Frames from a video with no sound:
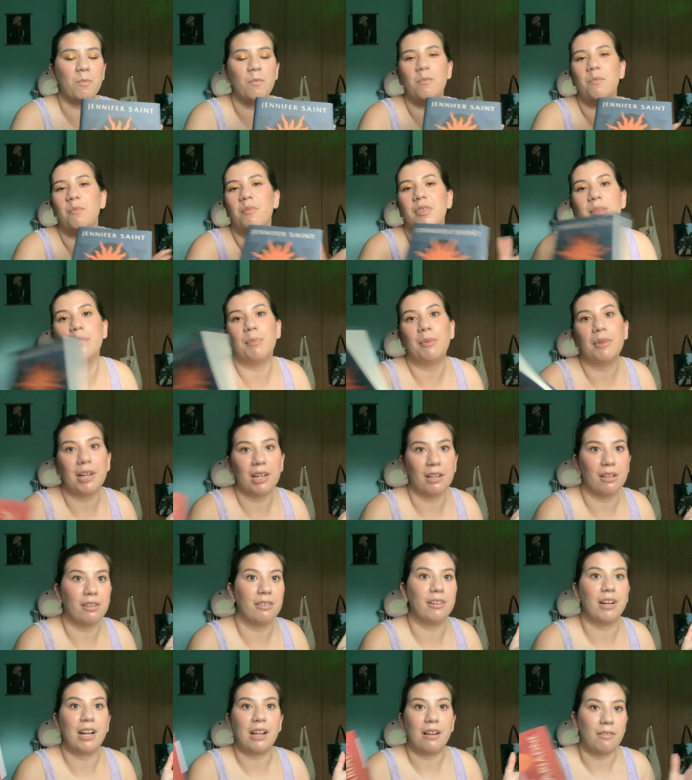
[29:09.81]

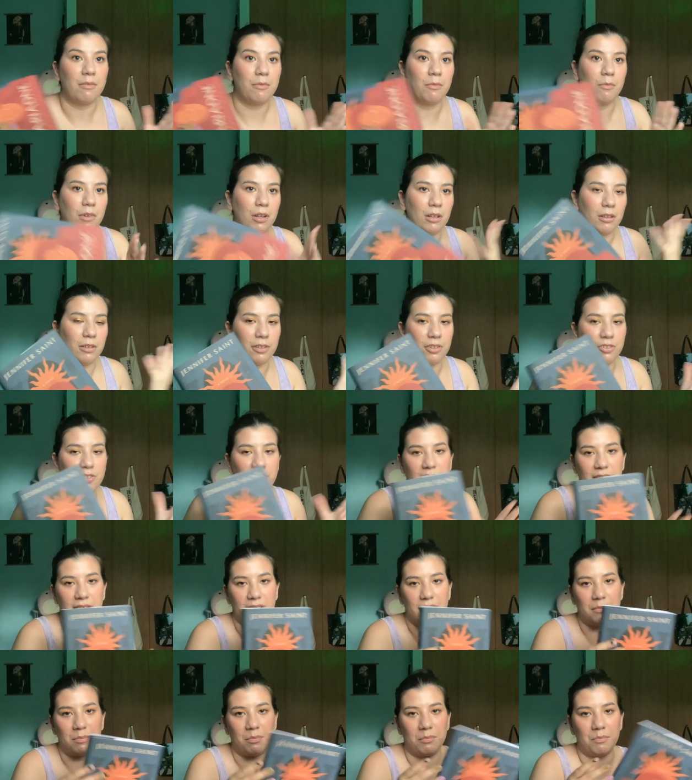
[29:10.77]
spoiler alert, she's
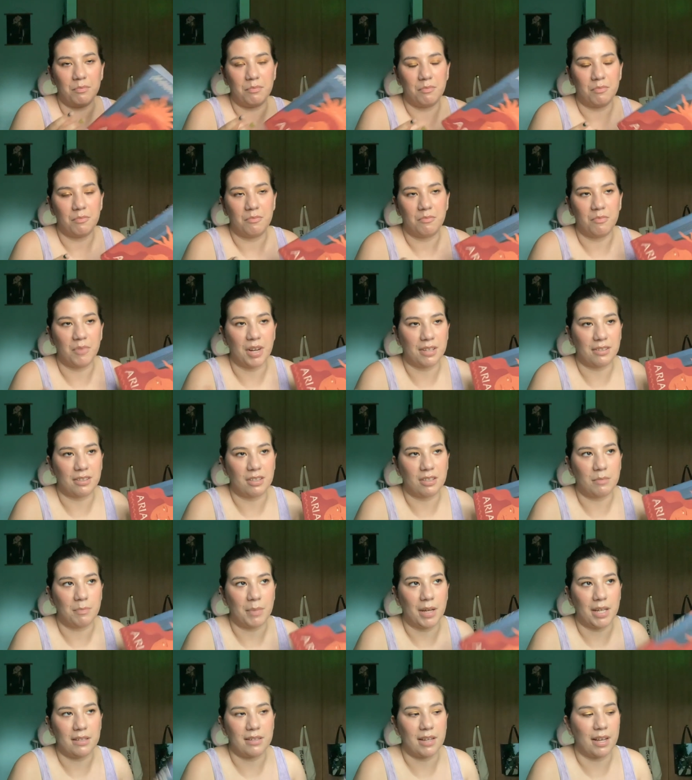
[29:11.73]
rescued
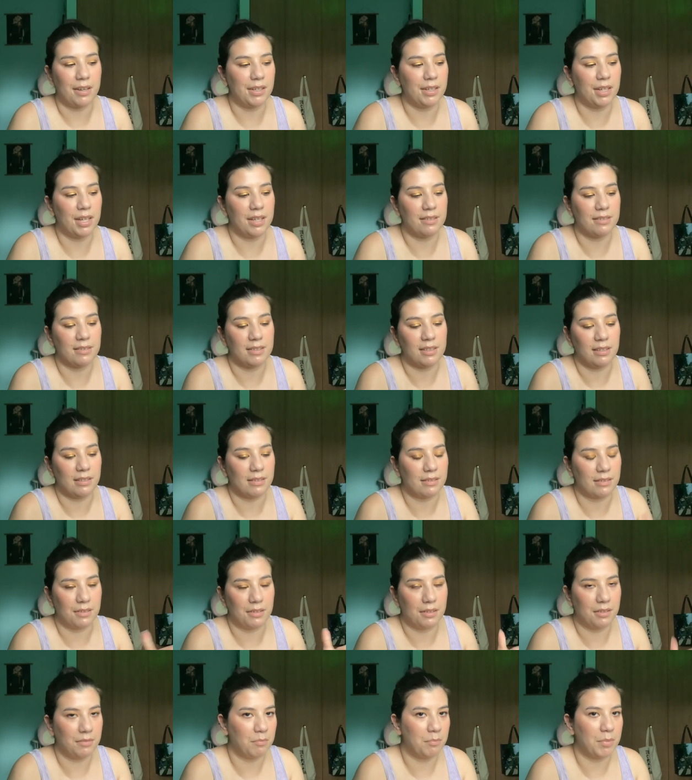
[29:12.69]
by Dionysus
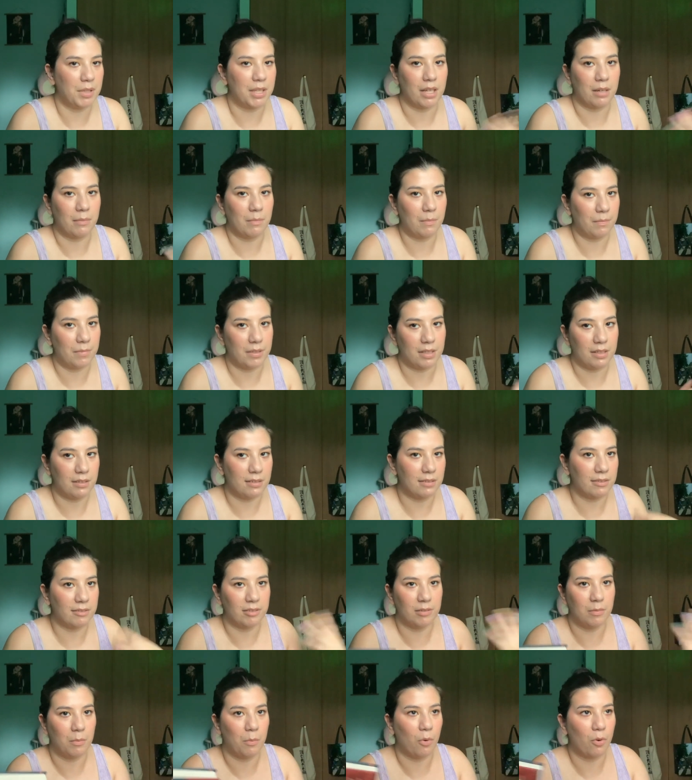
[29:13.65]
and becomes his
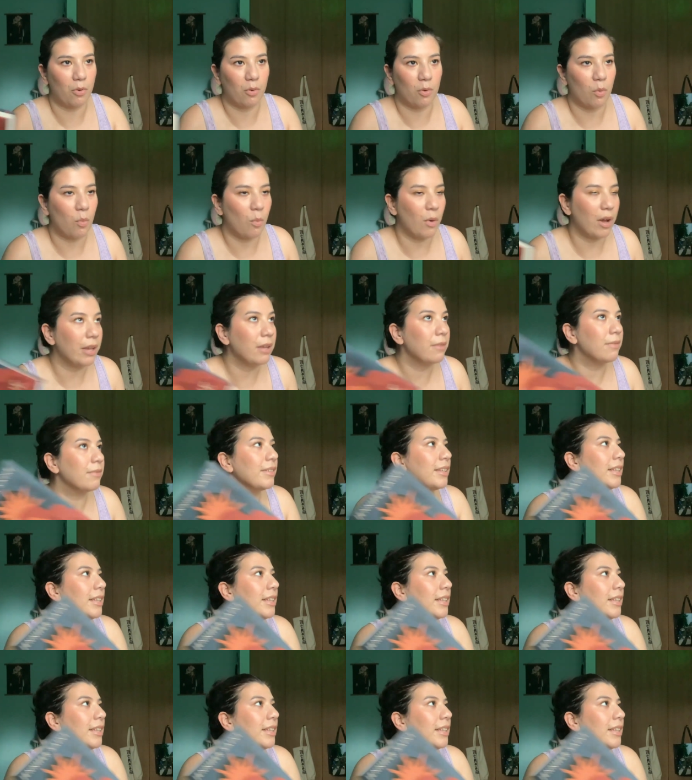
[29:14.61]
immortal wife.